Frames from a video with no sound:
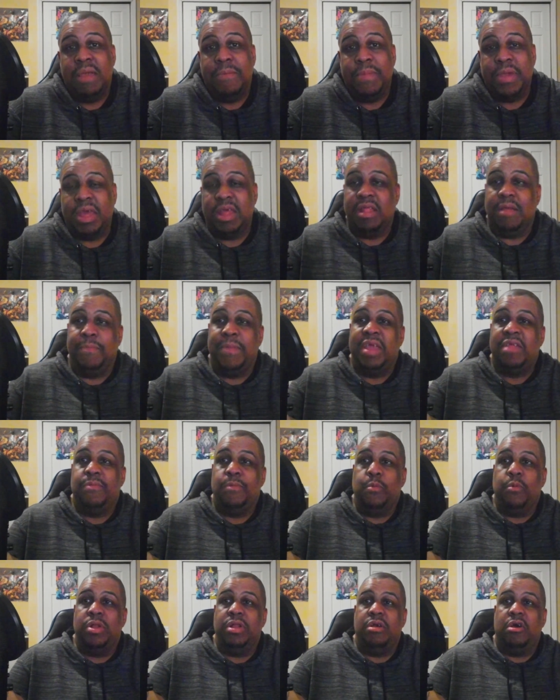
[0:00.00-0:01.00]
because that makes me
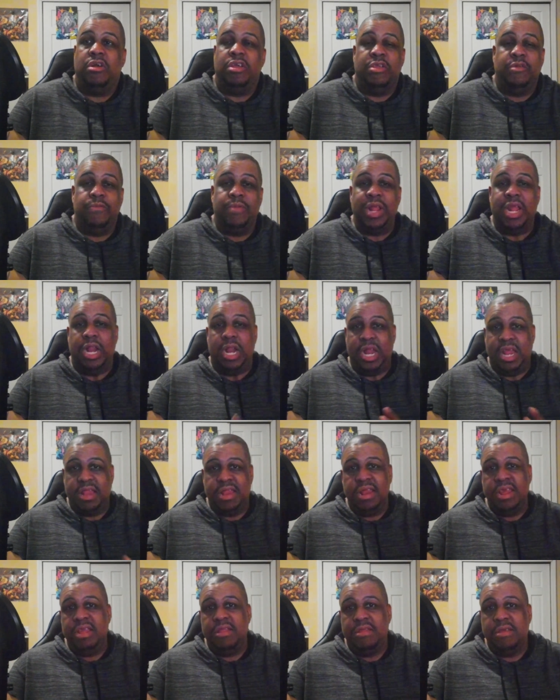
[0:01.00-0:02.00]
wonder: are you really
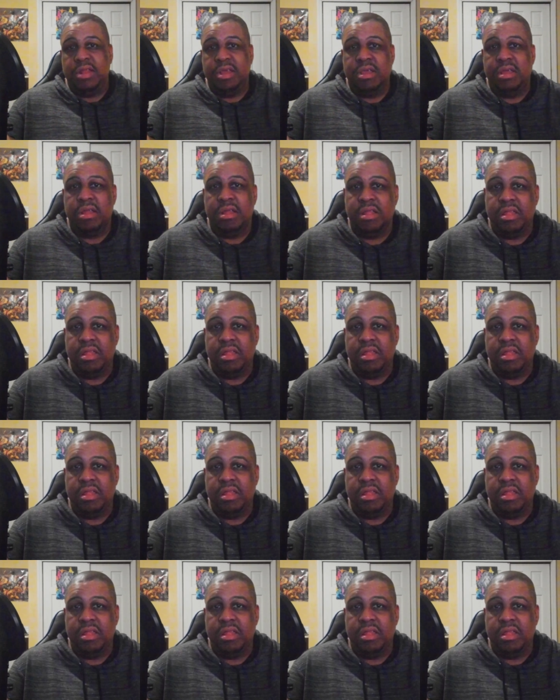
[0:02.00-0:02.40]
listening to the